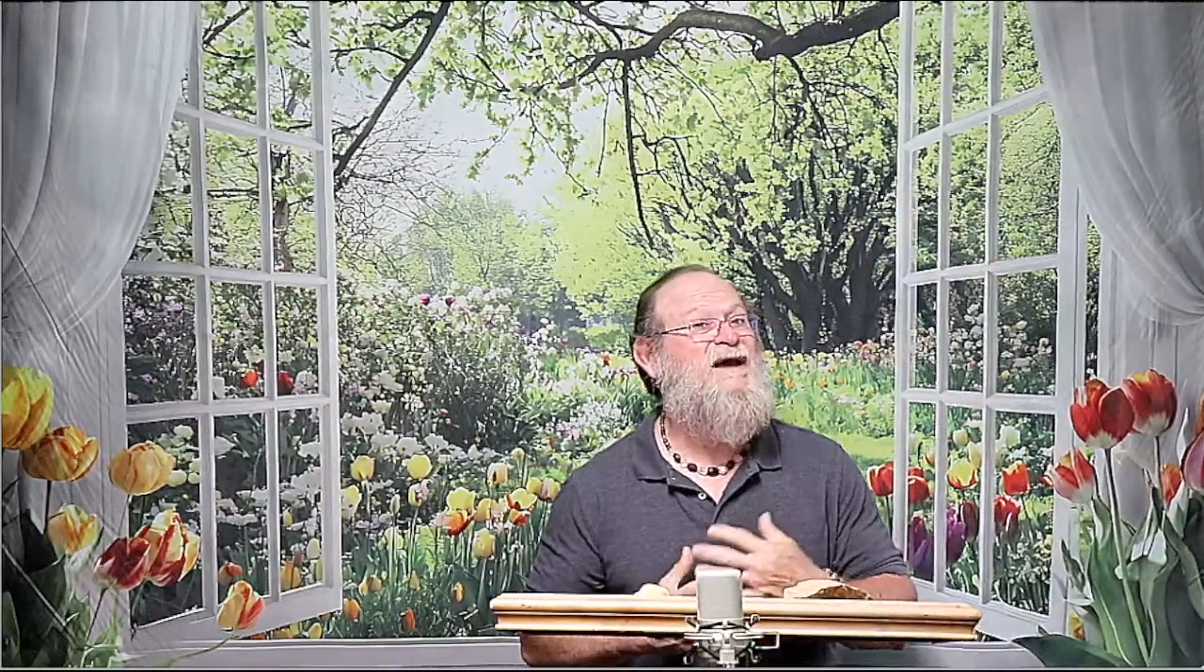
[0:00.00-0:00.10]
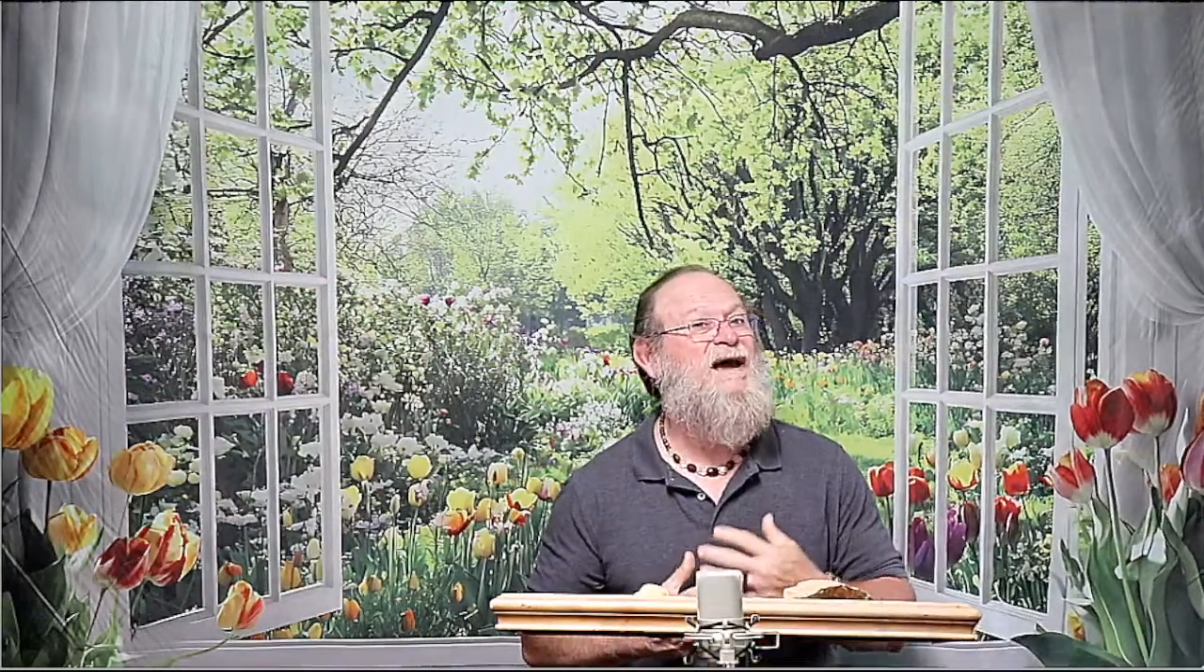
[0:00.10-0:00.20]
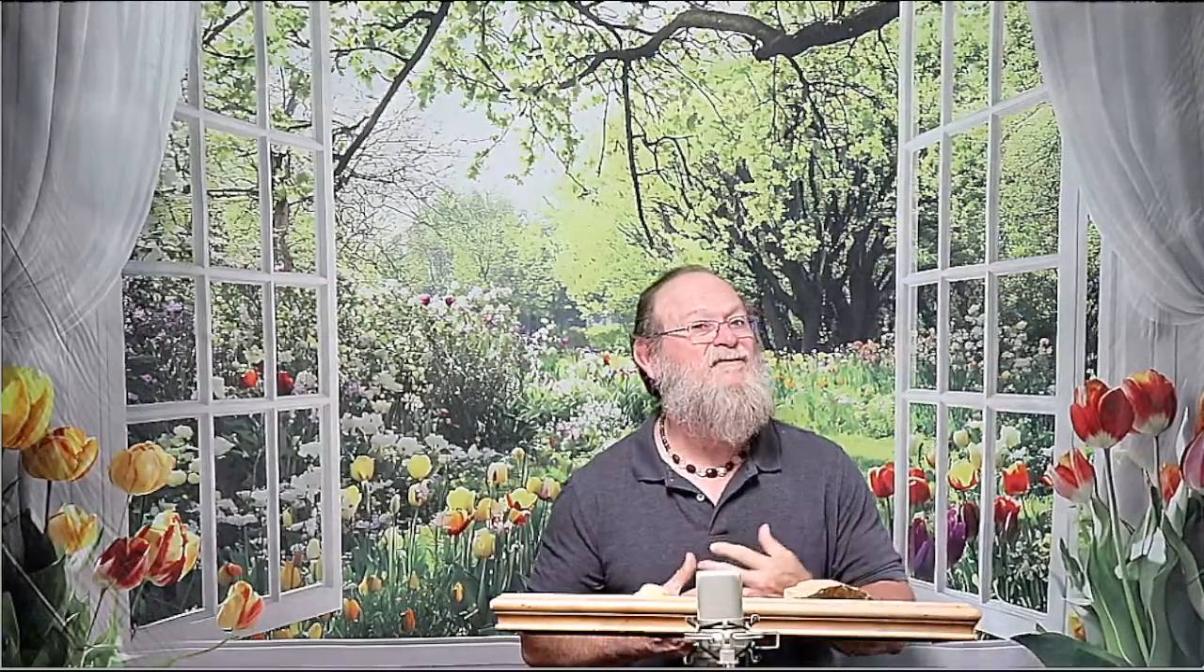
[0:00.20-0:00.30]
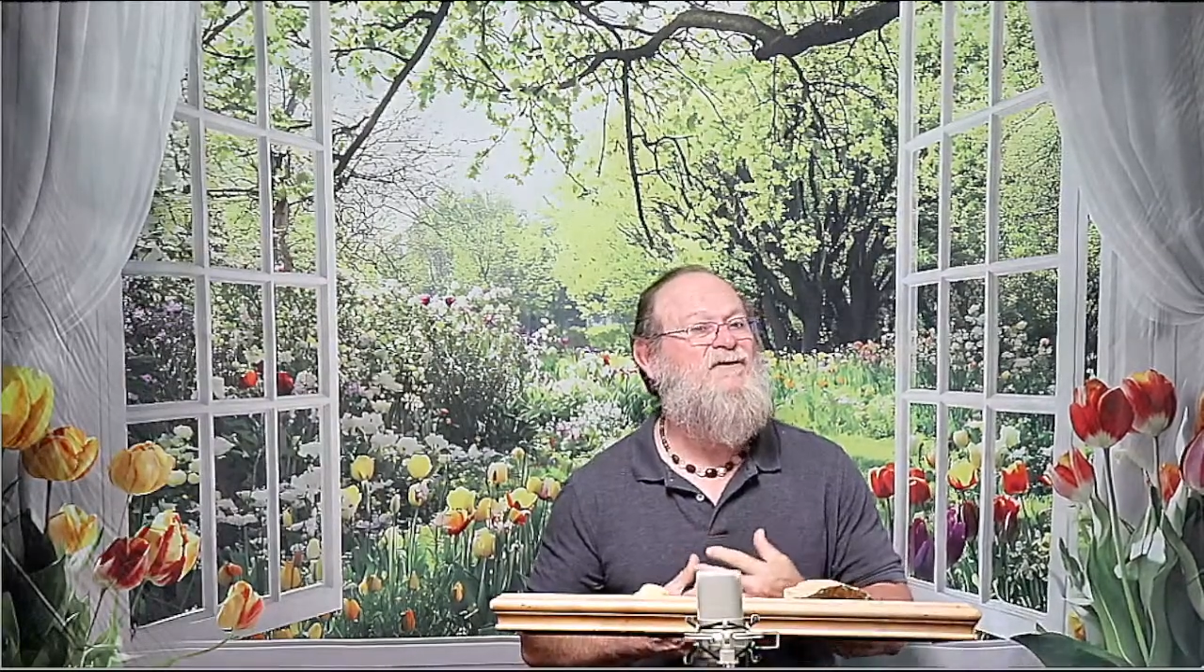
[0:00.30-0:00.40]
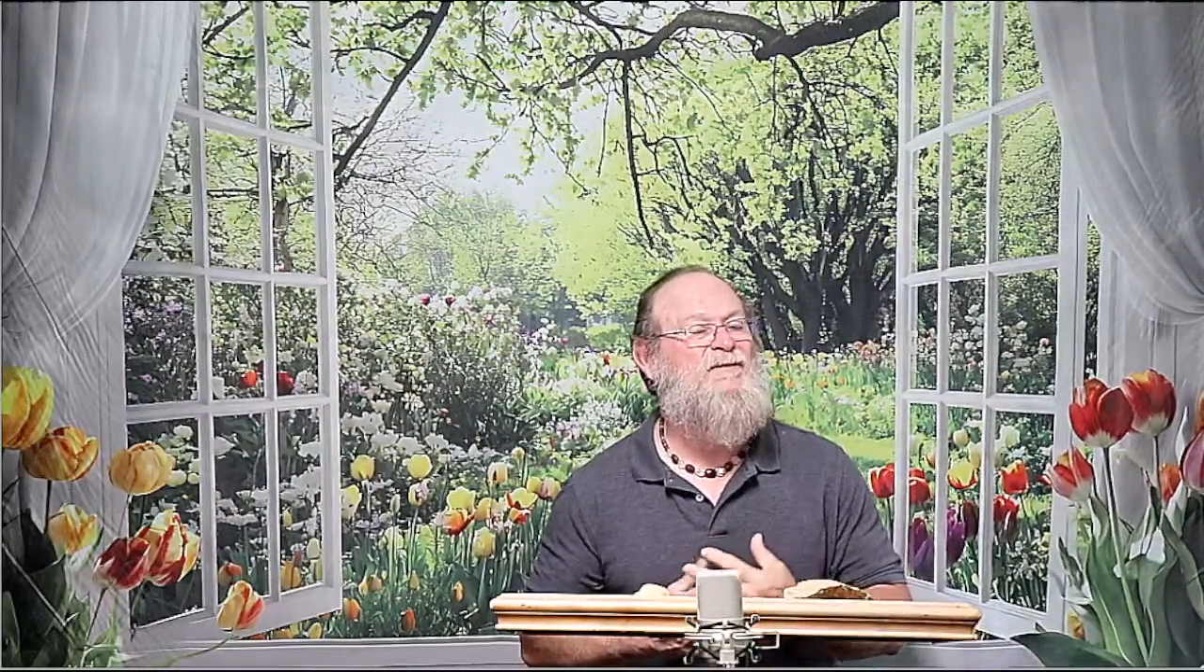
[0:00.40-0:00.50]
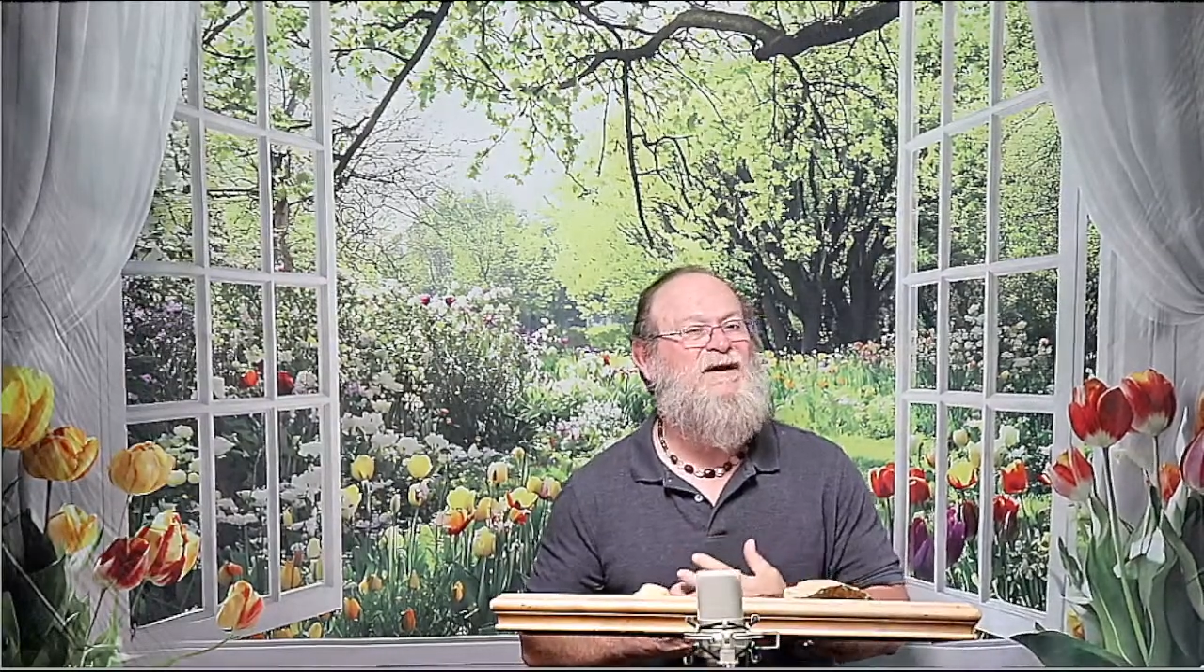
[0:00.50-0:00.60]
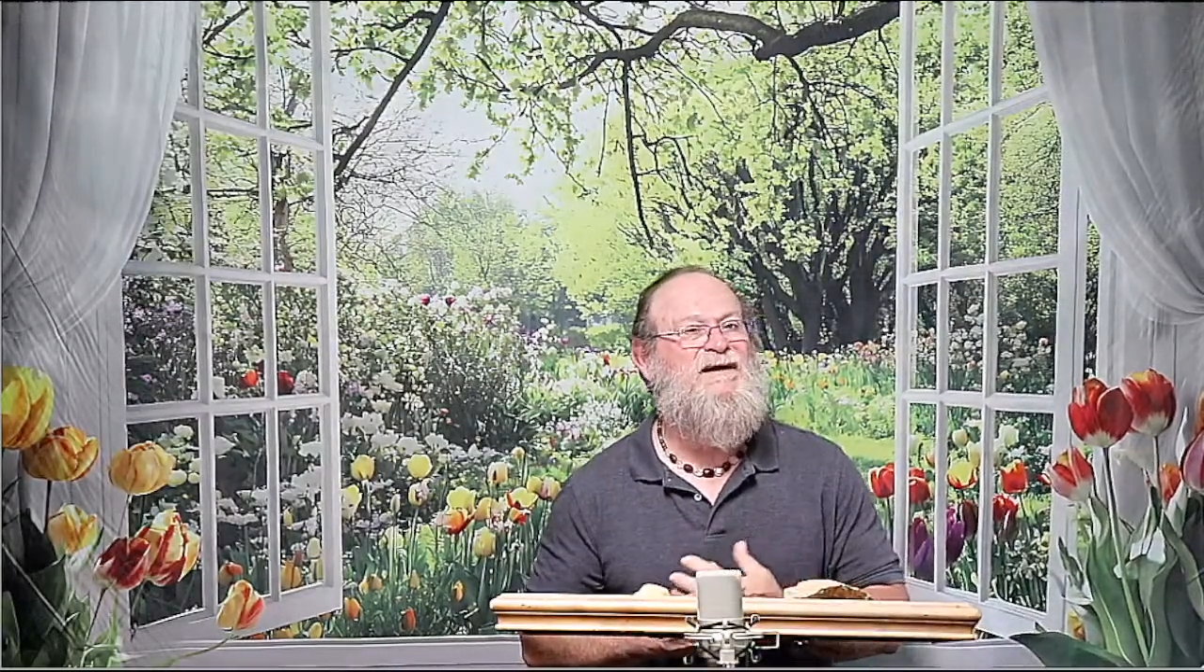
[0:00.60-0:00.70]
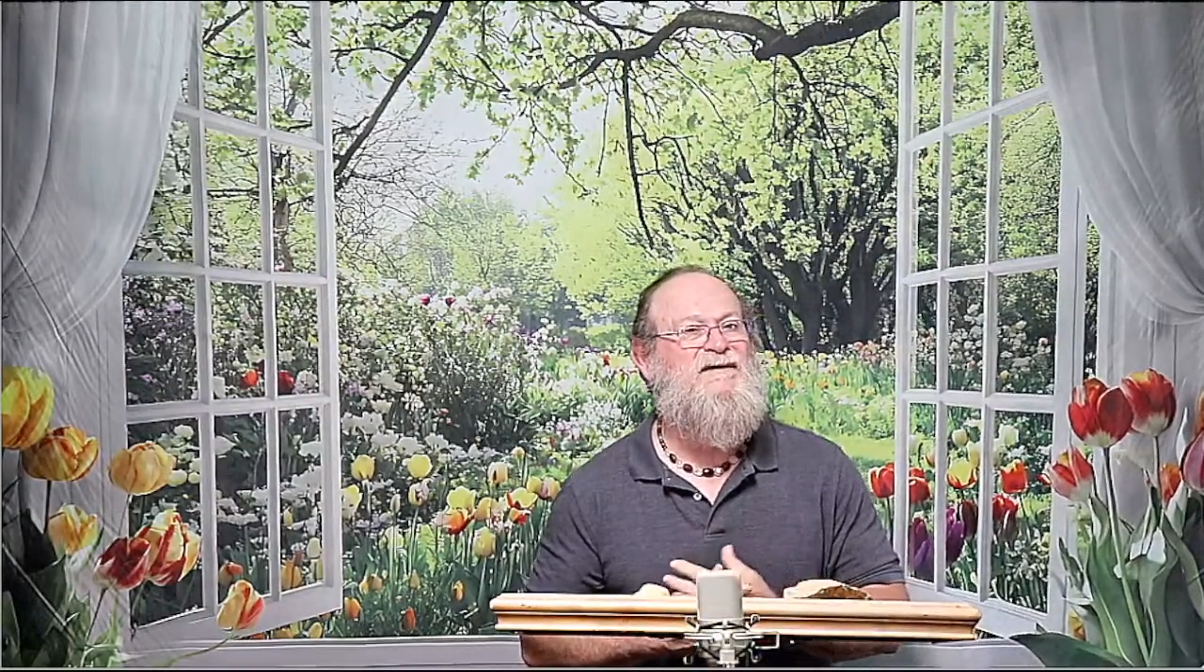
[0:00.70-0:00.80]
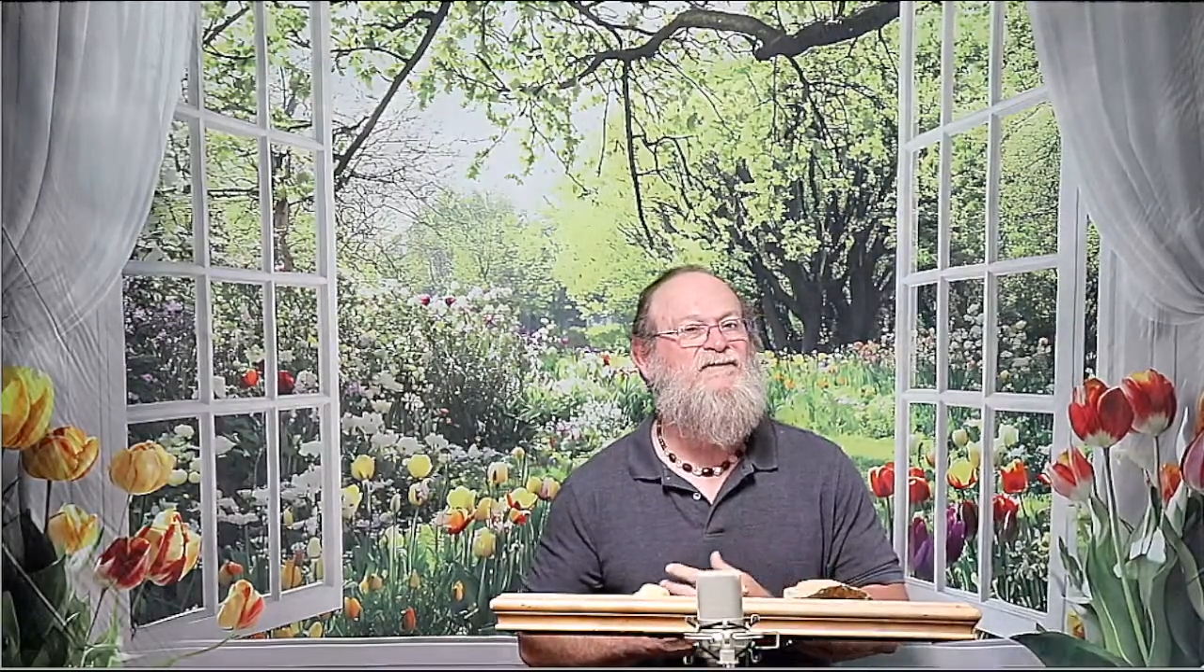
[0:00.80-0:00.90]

have a belief in the